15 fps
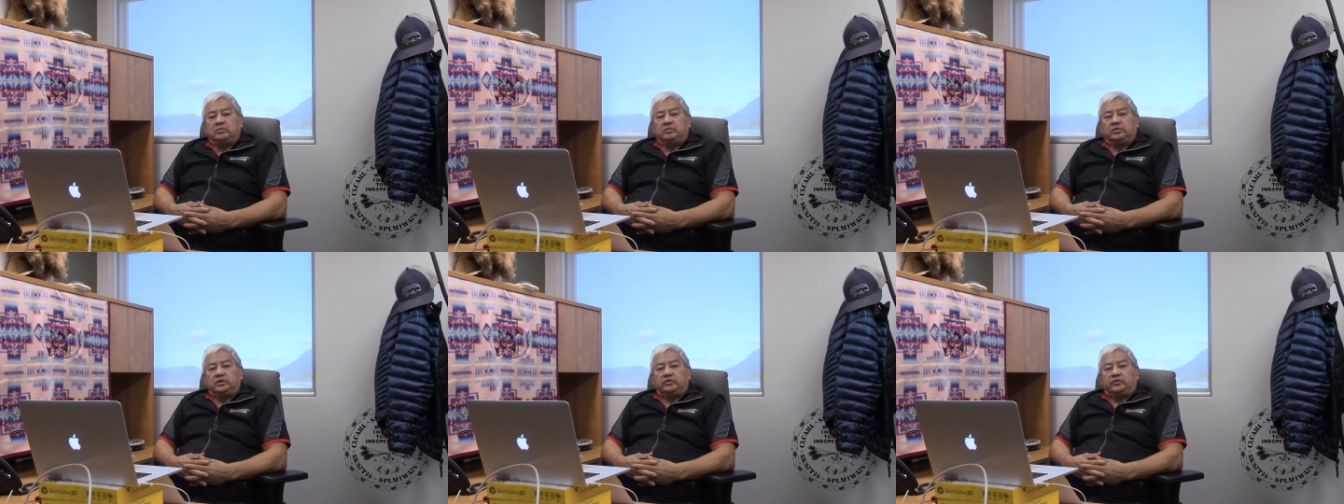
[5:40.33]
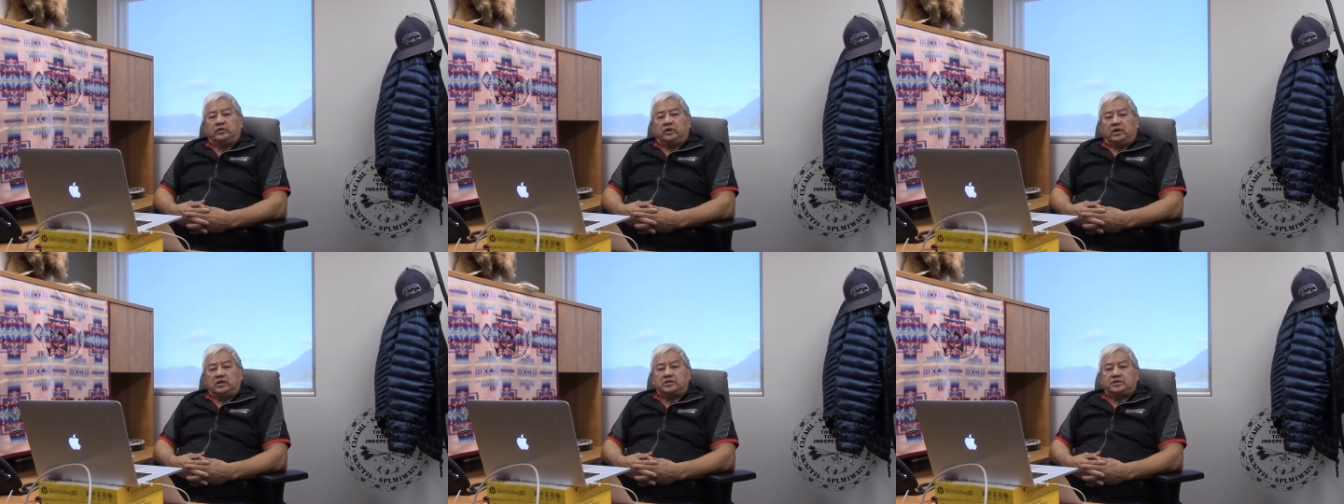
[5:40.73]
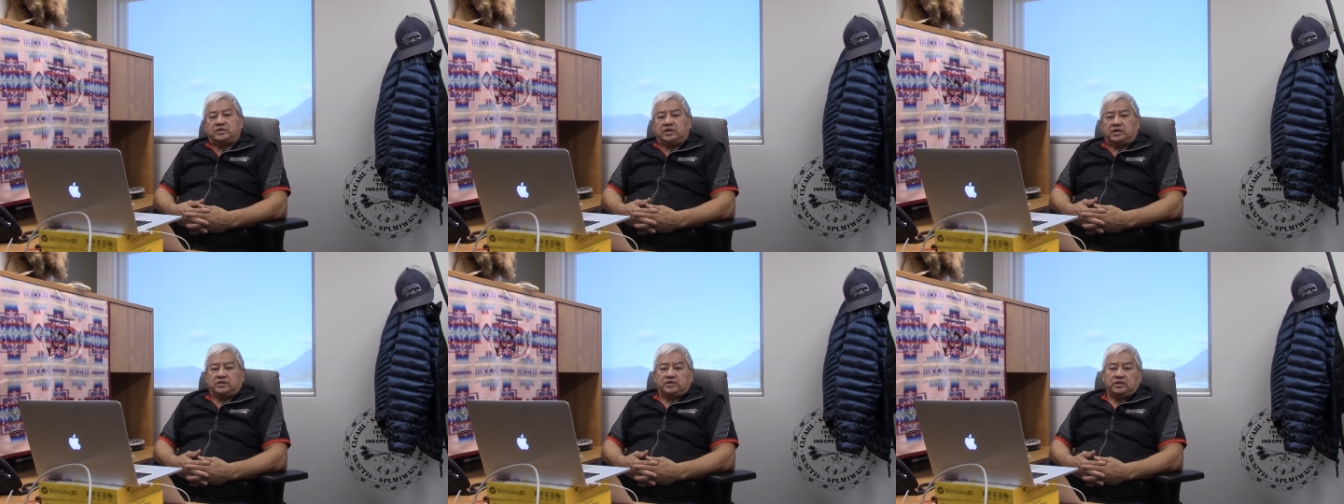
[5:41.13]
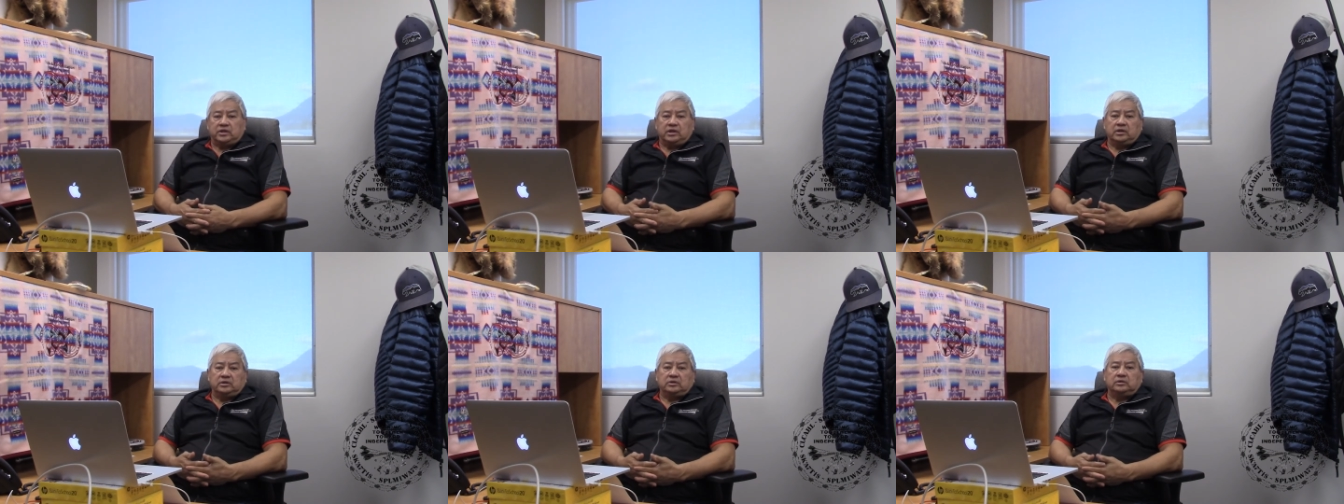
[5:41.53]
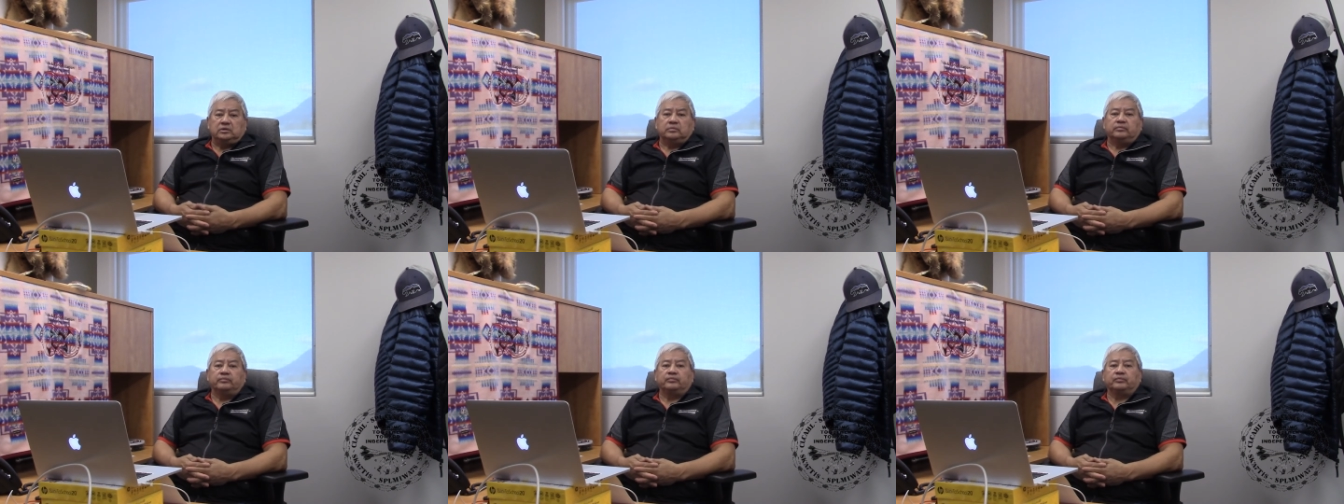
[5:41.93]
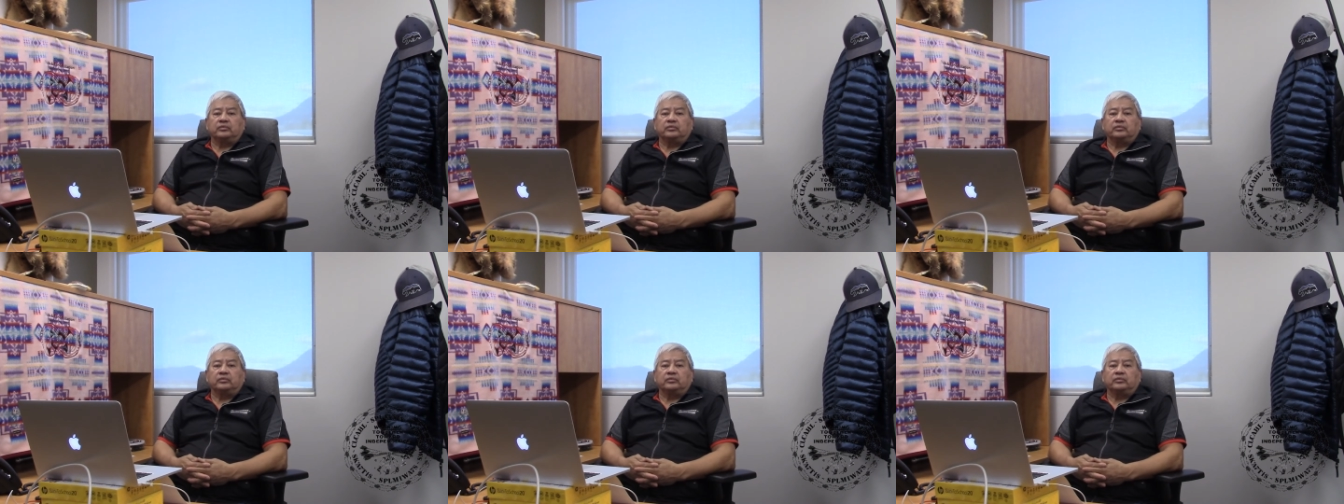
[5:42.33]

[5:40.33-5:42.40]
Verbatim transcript: But if you are sick, stay at home.